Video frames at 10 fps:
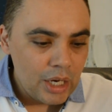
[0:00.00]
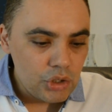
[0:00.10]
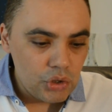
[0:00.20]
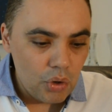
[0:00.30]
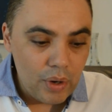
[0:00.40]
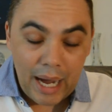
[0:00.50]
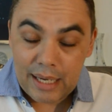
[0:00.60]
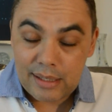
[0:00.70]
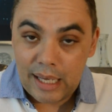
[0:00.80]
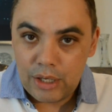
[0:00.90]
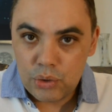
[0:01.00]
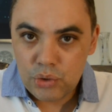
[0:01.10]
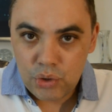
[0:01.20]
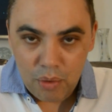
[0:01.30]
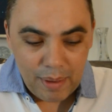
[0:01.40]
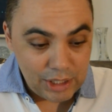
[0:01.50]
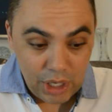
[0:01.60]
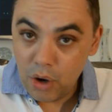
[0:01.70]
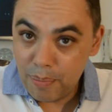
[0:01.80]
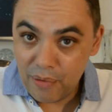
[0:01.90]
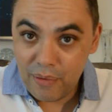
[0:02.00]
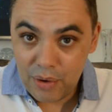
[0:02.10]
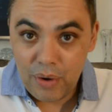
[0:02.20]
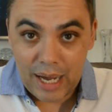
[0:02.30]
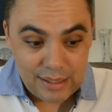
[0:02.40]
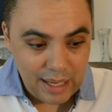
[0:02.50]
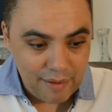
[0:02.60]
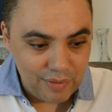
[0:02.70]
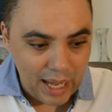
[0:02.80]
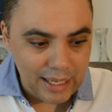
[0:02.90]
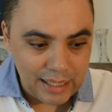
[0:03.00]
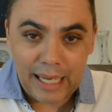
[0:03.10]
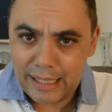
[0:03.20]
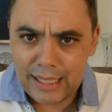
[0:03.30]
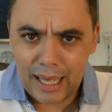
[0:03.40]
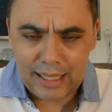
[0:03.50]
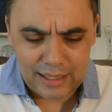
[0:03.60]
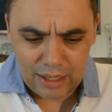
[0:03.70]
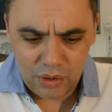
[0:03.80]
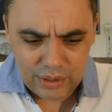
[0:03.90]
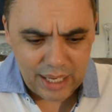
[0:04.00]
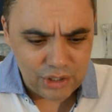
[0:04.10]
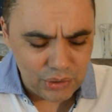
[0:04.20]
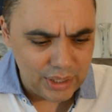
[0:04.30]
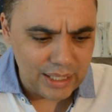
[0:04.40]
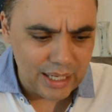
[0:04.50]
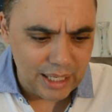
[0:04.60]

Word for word: So guys, thank you so much. I hope you guys have liked it. I did like it a lot, actually.